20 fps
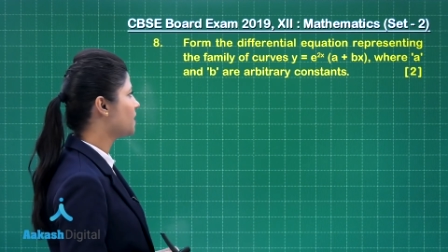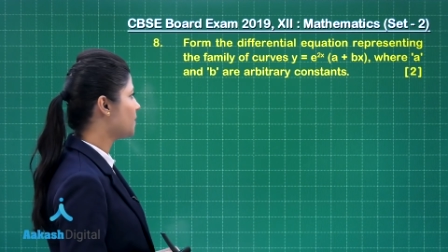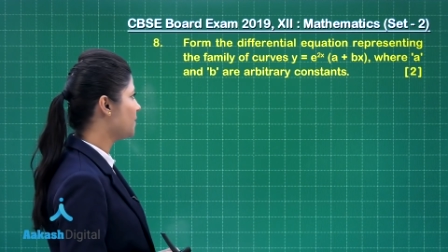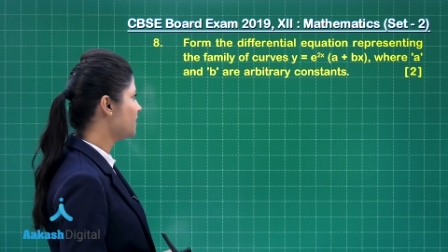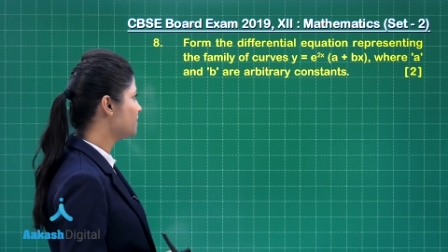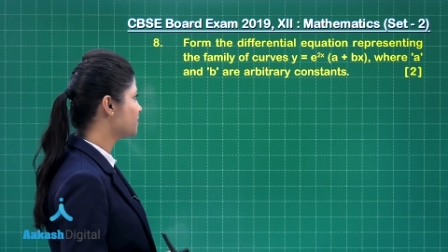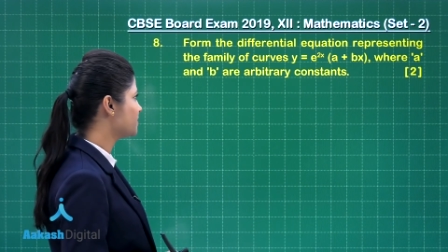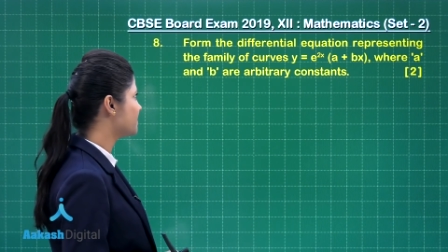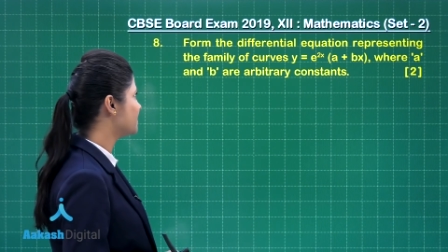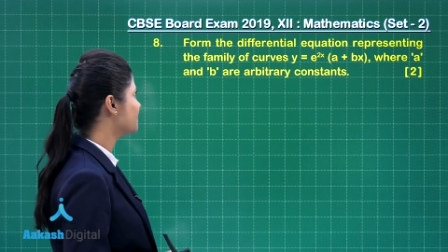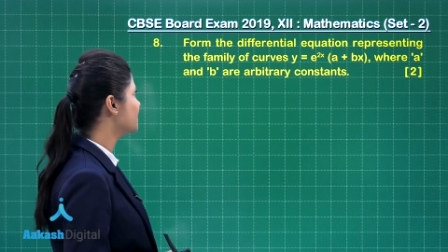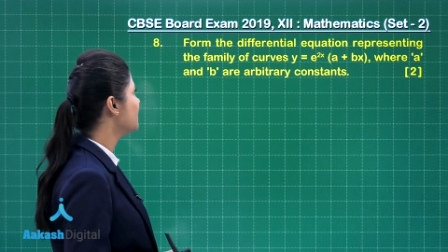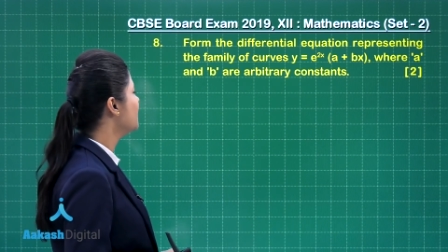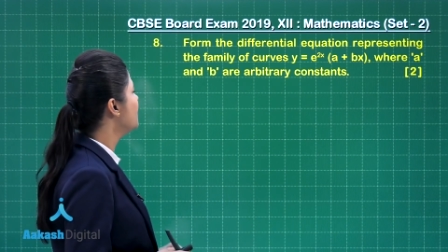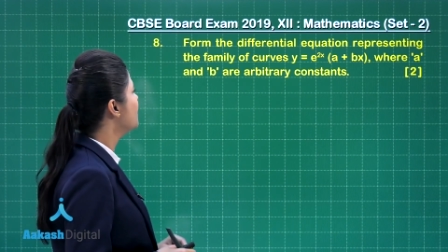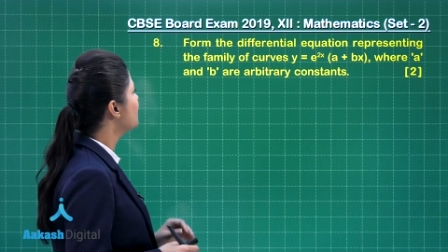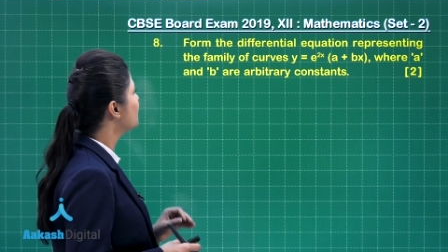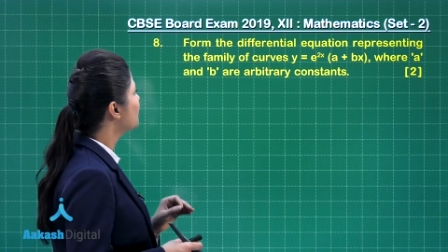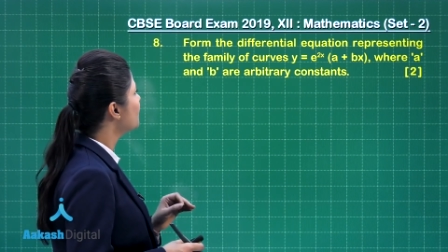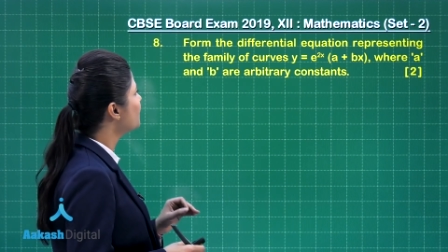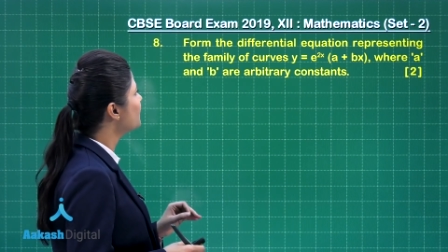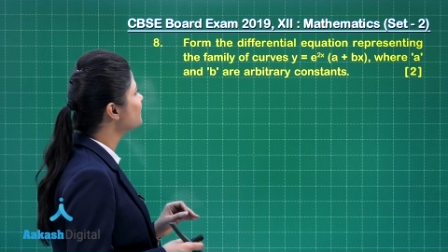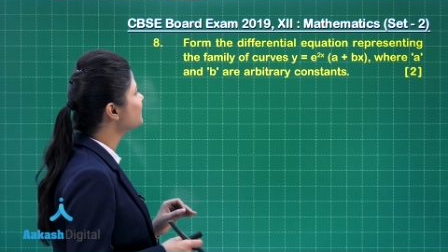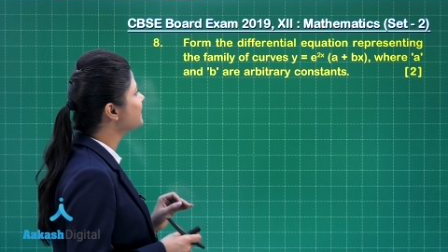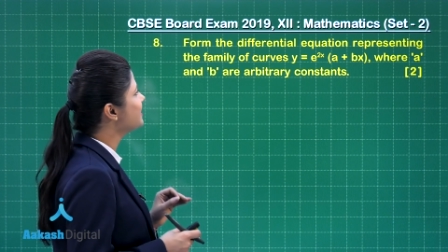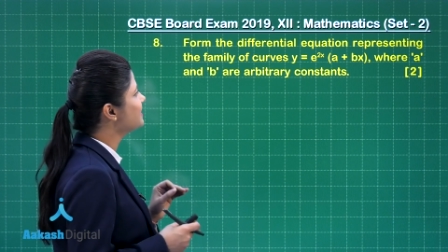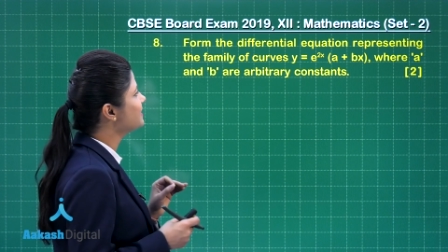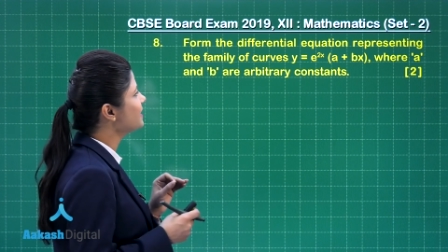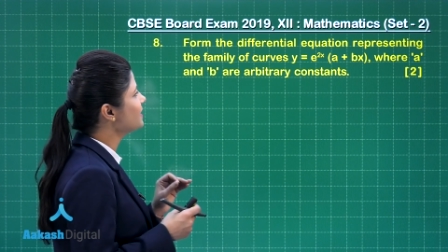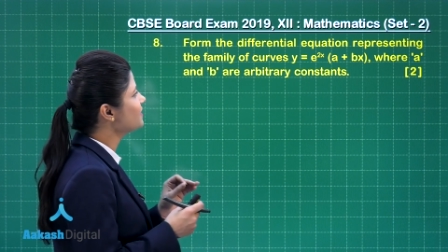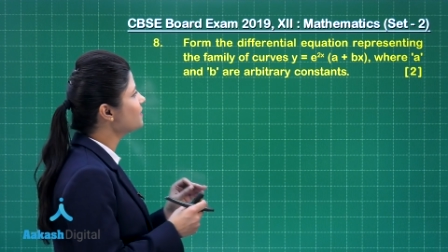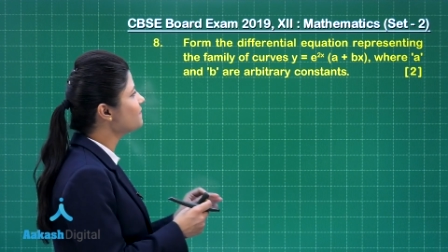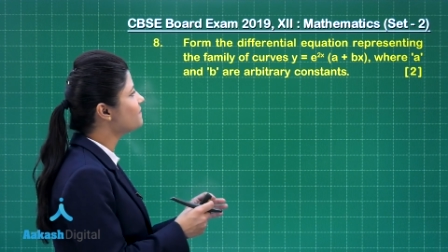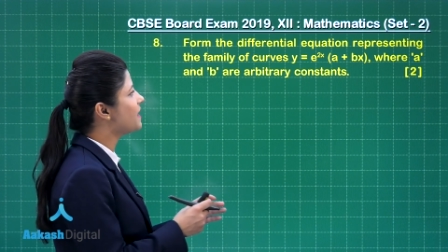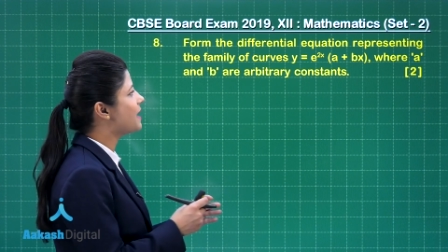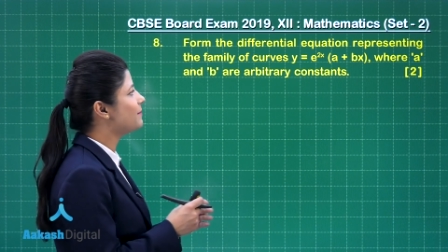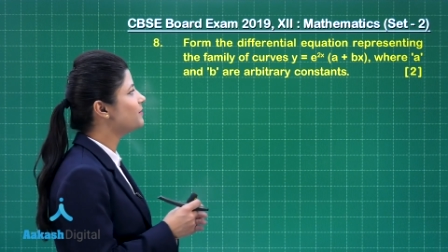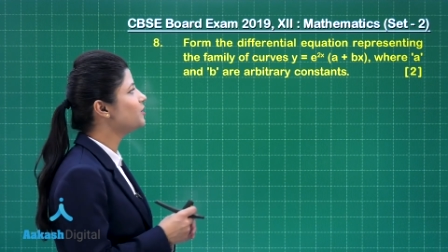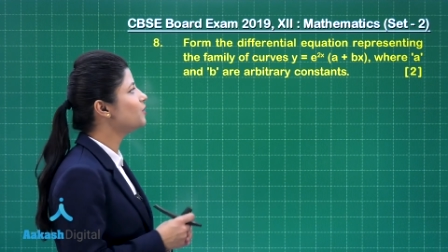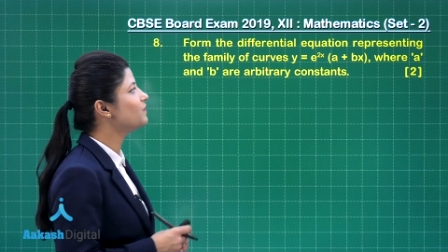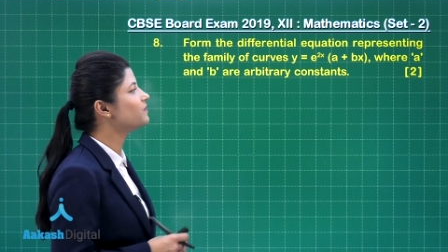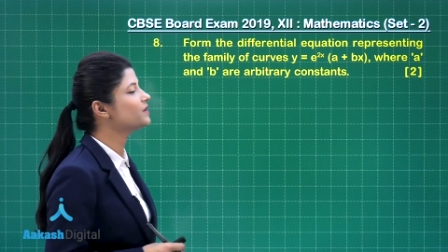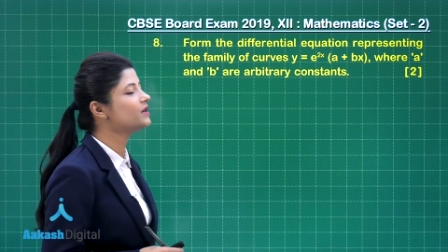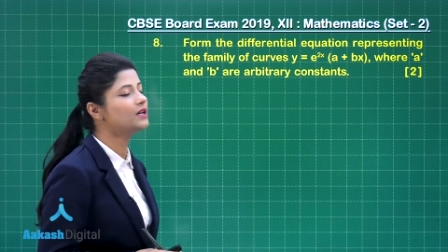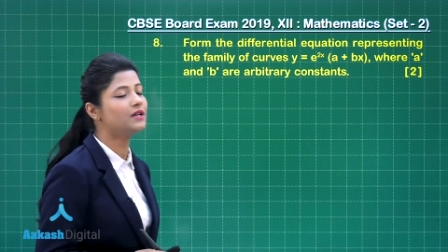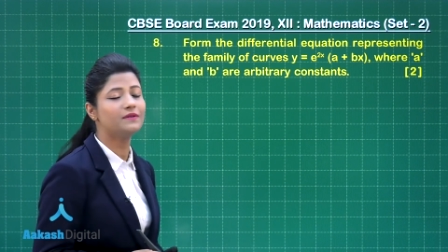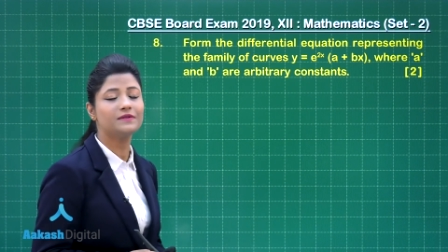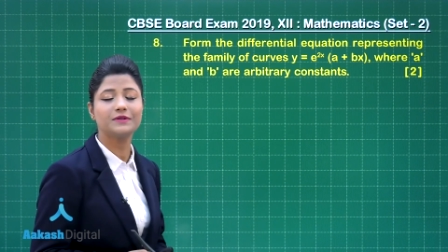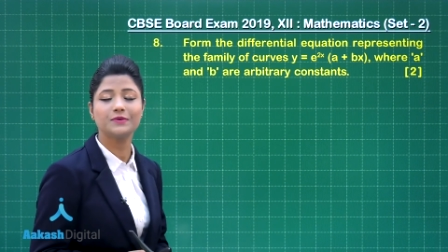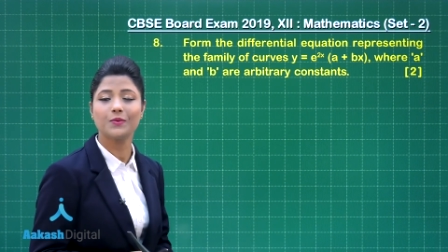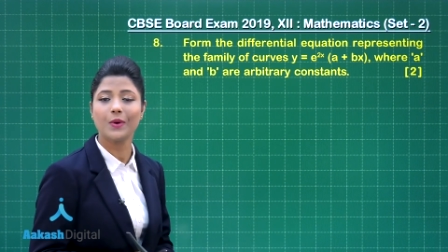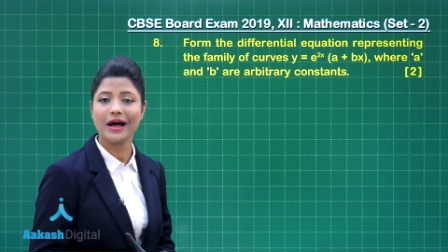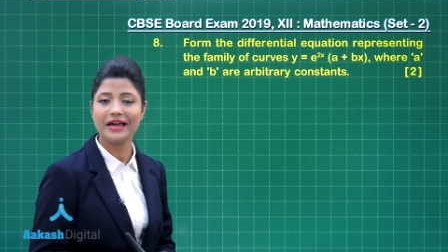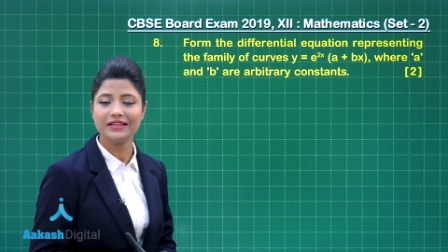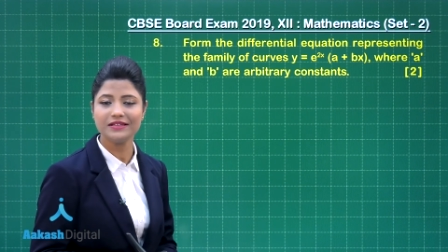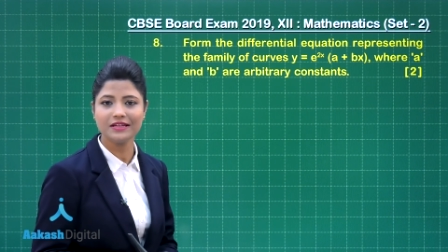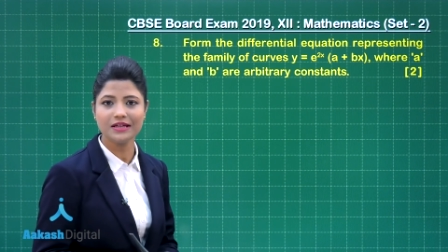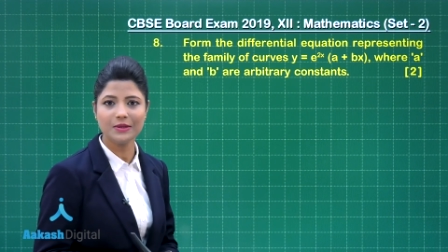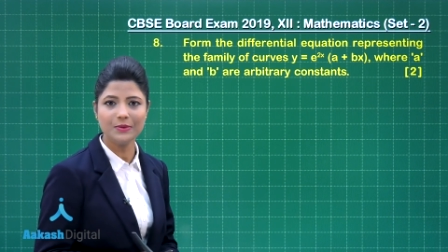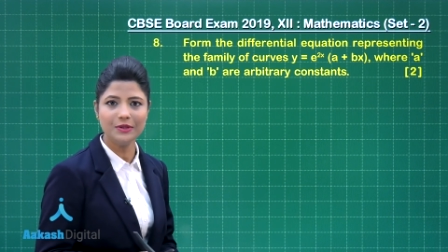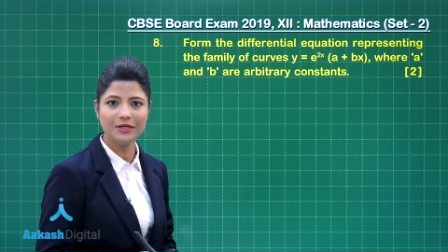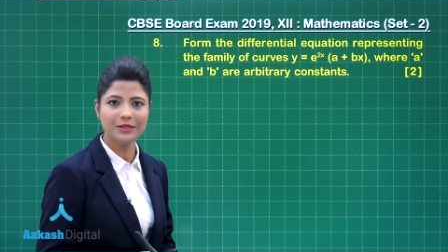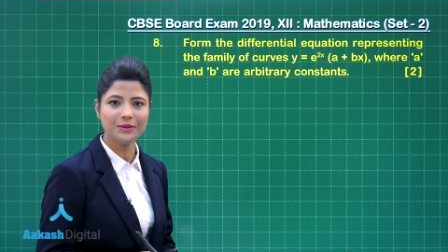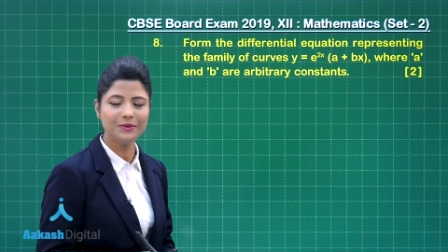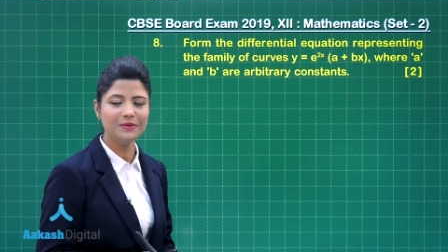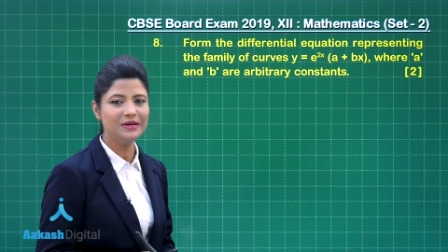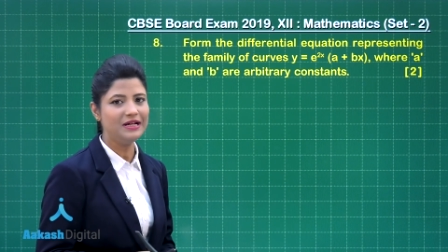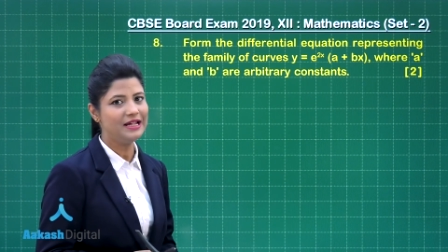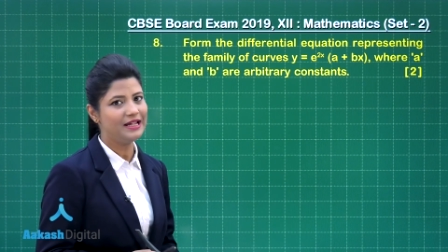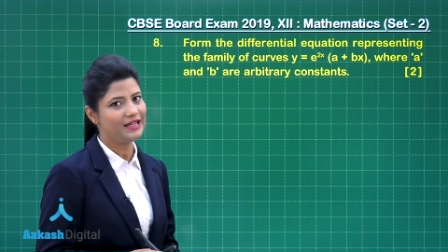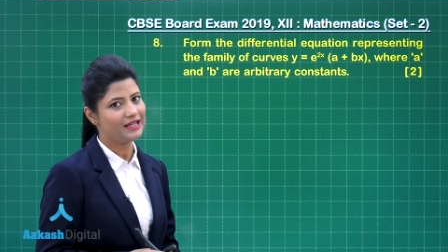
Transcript: equation representing the family of curves y is equal to